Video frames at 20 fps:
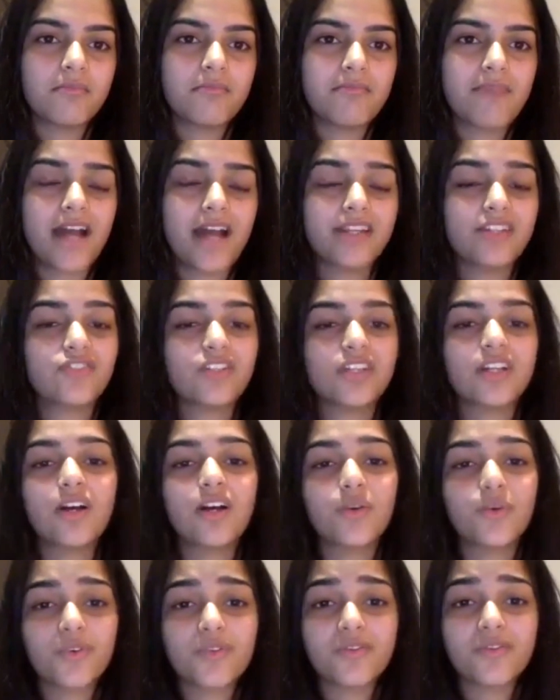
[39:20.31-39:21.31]
managing our
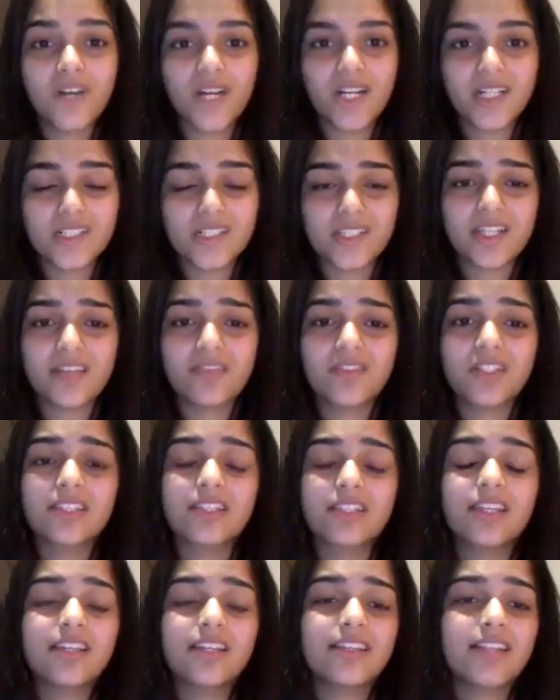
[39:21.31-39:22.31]
own funds and everything.